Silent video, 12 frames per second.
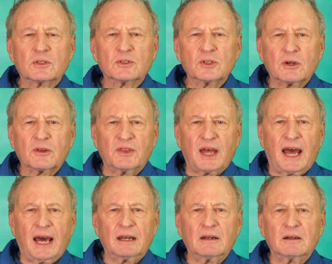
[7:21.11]
took
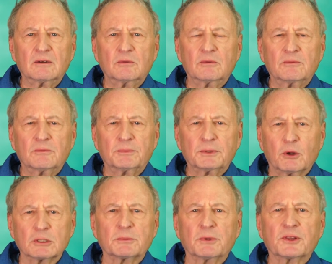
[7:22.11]
that
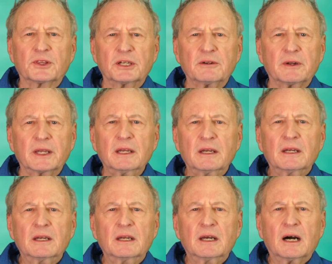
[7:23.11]
plausible theory
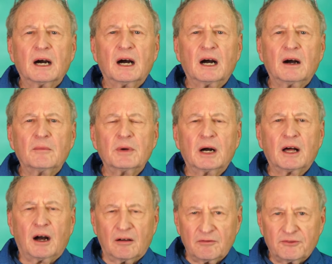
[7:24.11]

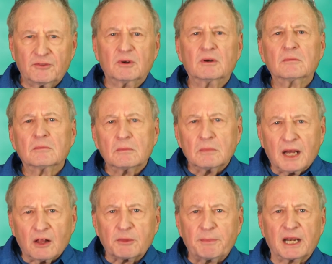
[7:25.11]
of
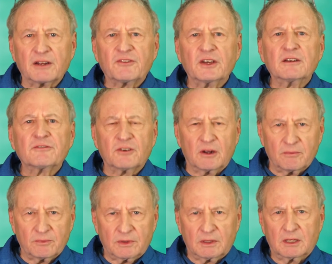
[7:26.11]
health benefit
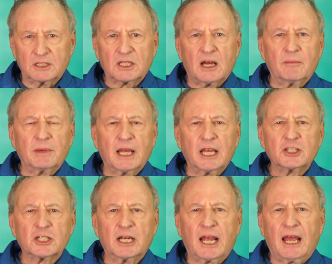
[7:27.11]
from this
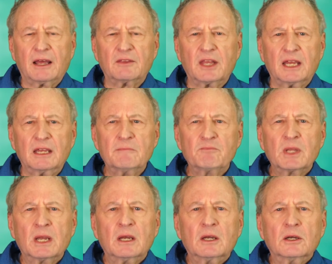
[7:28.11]
combination, and they
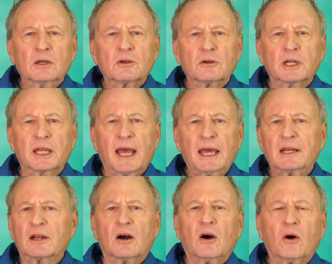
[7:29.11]

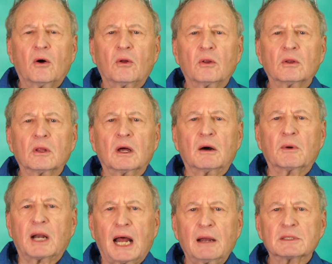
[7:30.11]
created
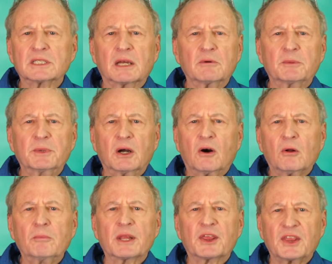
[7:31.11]
what I would say would be a
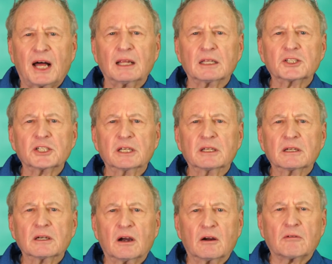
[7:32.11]
whole mythology
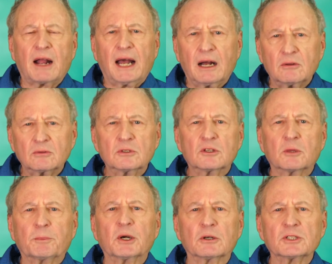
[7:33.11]
around
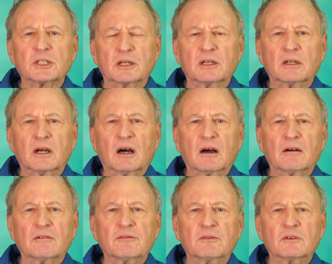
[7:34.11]
the person
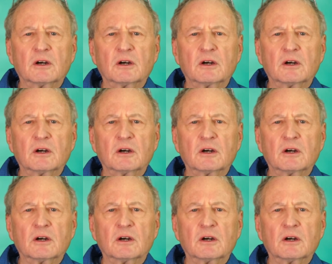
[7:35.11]
of